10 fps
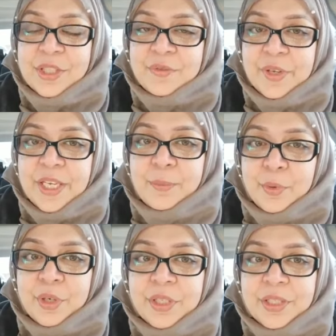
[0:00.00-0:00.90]
it's very
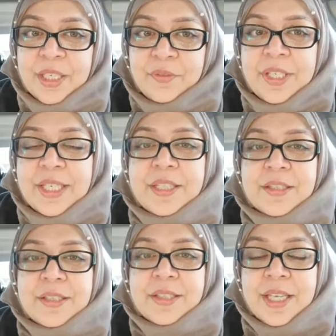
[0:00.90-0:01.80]
important that we teach
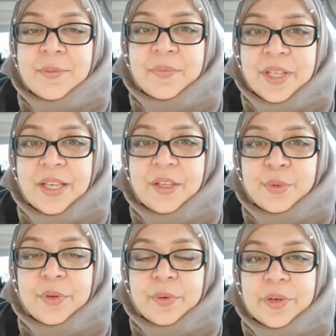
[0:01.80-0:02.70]
the same thing
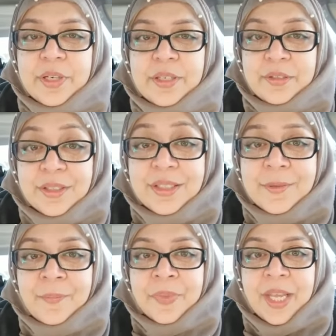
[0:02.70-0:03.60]
to our girls
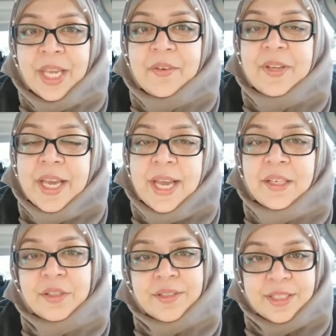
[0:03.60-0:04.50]
and we
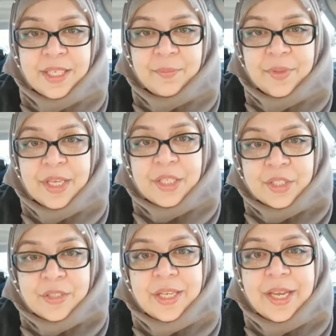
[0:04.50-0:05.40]
act on same.
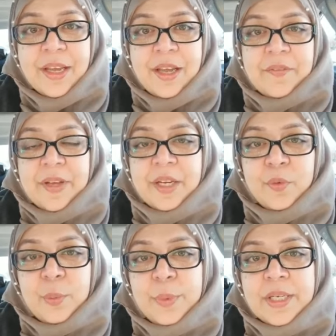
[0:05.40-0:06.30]
Today, when a
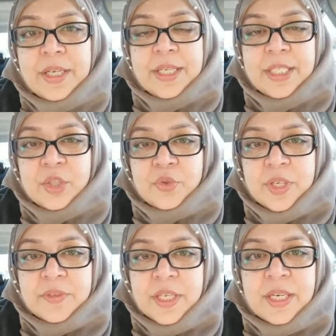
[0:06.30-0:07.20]
woman
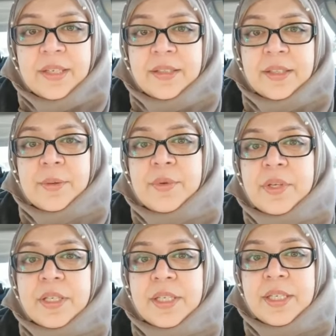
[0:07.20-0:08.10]
strives hard in the
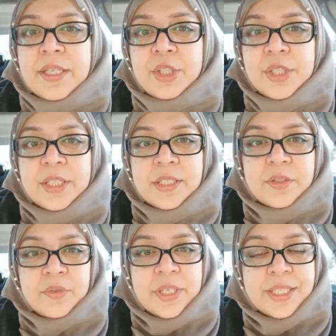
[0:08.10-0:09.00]
community,
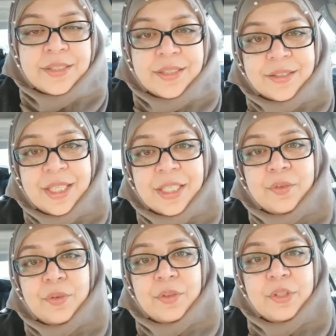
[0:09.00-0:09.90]
she's very
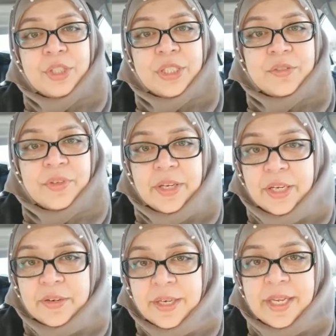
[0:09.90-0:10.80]
successful, she's very
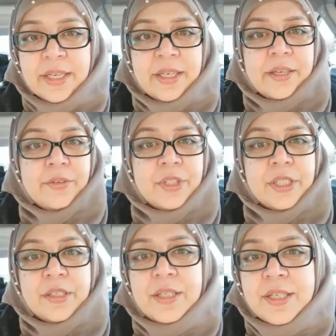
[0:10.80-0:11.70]
creative,
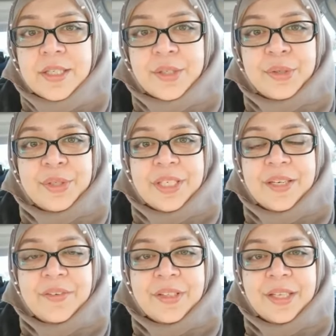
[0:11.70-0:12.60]
she earns good and
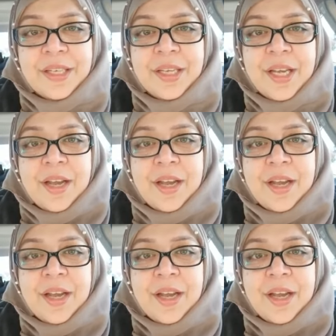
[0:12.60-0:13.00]
everything,